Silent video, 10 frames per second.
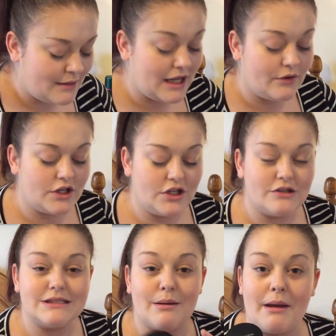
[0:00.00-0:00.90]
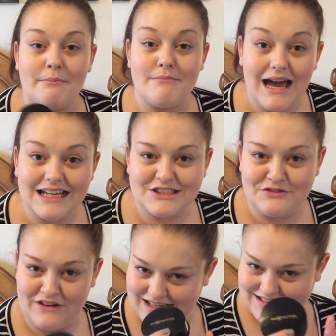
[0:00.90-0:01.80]
I'm now going to use my Max
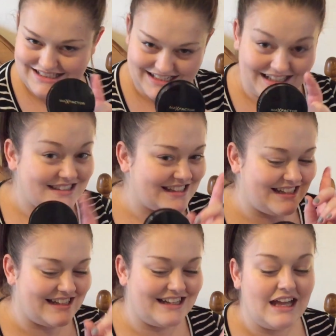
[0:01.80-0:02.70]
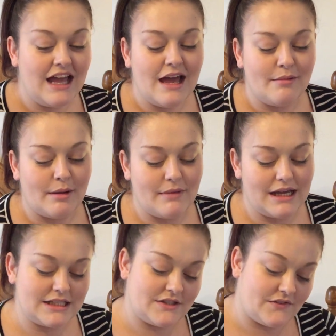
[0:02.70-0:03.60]
Factor, my
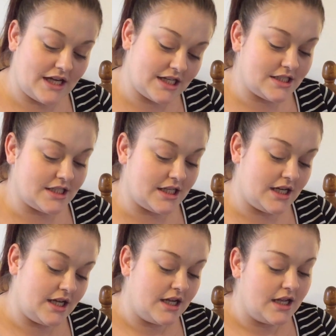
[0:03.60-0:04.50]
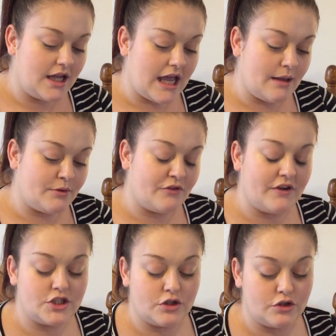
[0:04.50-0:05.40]
Max Factor
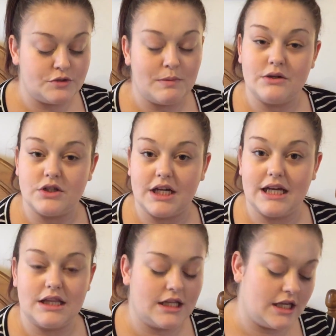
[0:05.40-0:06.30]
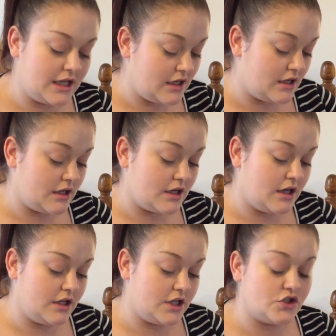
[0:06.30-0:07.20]
Professional Loose Powder in the
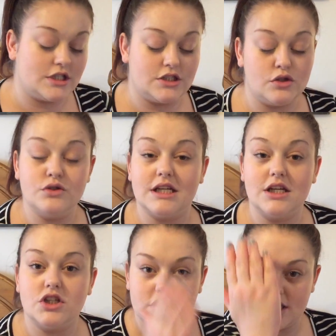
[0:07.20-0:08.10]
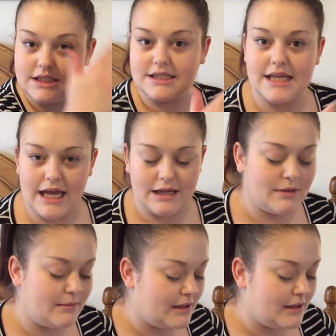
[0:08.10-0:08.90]
colour Translucent, just to set in my